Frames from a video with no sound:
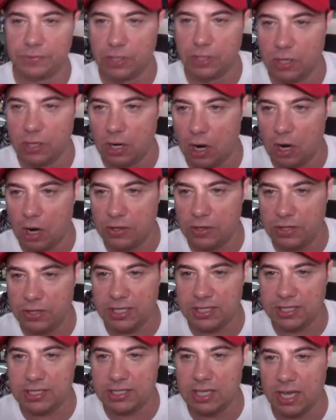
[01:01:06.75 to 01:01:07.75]
Are these
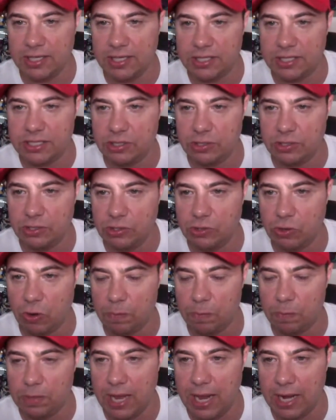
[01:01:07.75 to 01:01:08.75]
nights your
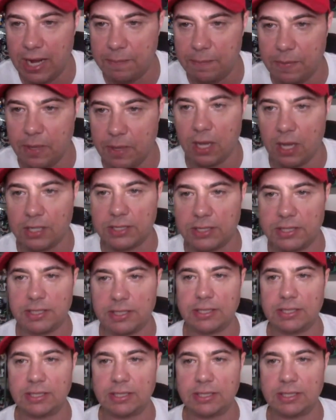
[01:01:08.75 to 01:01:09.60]
black box?